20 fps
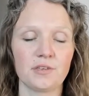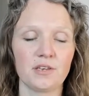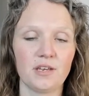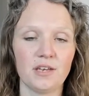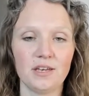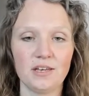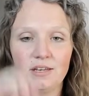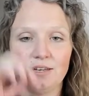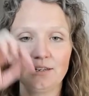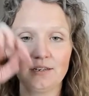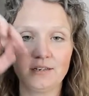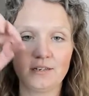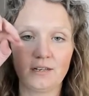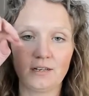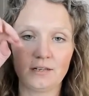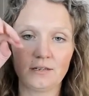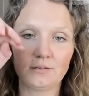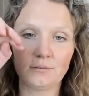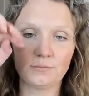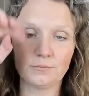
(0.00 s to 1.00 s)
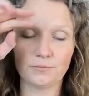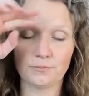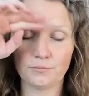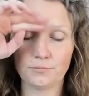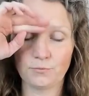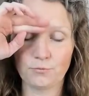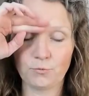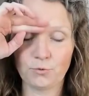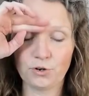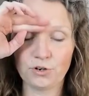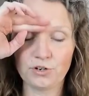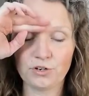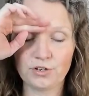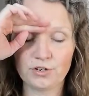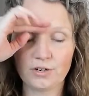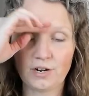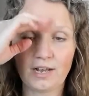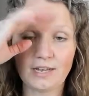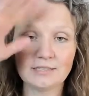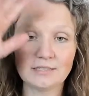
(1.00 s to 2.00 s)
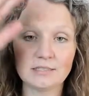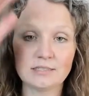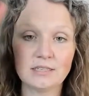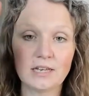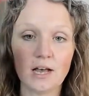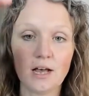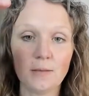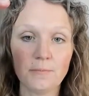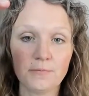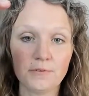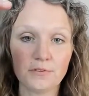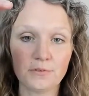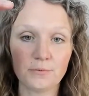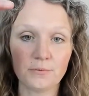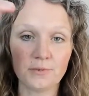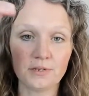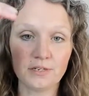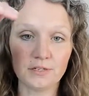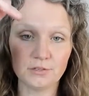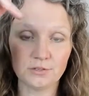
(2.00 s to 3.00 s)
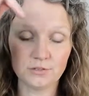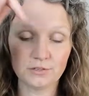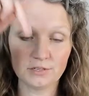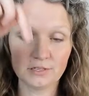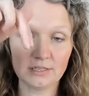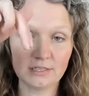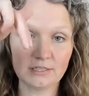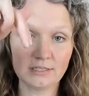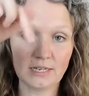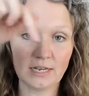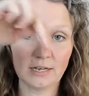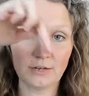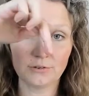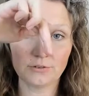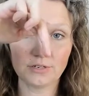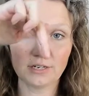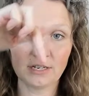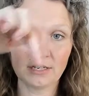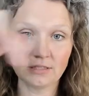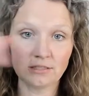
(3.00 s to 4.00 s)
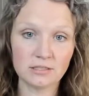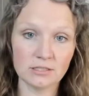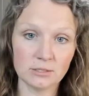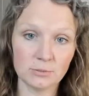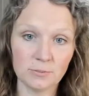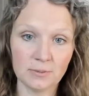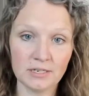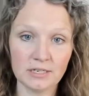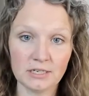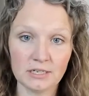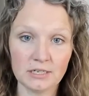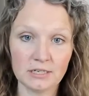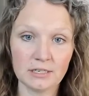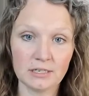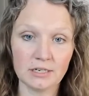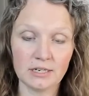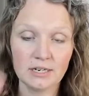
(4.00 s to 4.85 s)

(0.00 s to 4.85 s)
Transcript: And we're at the top of the wheel looking down and spinning it.